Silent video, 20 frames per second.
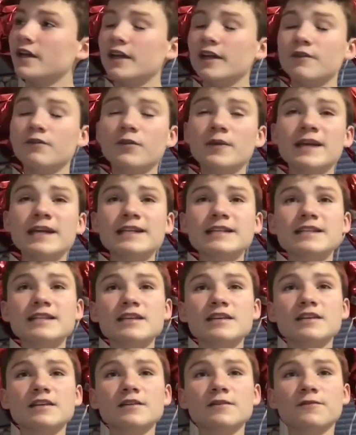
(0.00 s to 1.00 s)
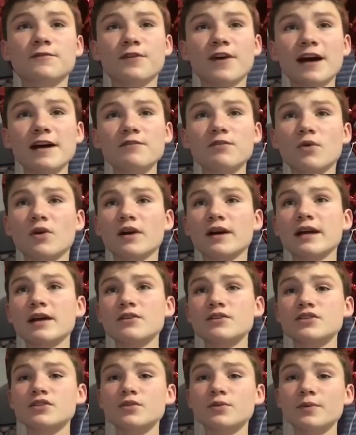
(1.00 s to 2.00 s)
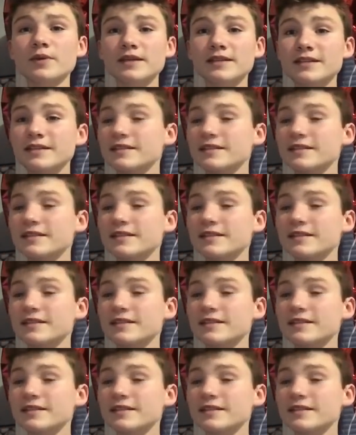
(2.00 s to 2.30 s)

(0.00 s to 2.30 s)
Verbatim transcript: If we get five walkouts, we have